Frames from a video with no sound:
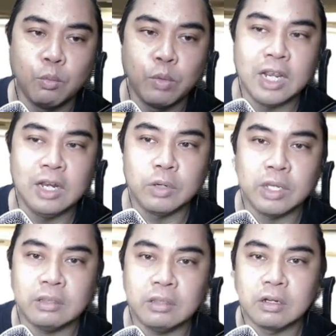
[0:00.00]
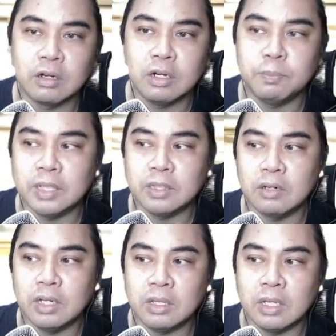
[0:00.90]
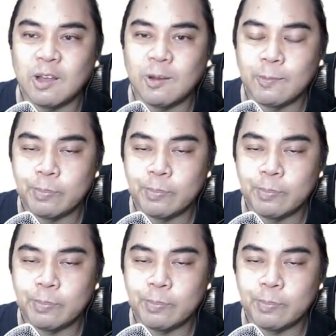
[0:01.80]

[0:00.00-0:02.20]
when I look at the current meta right now,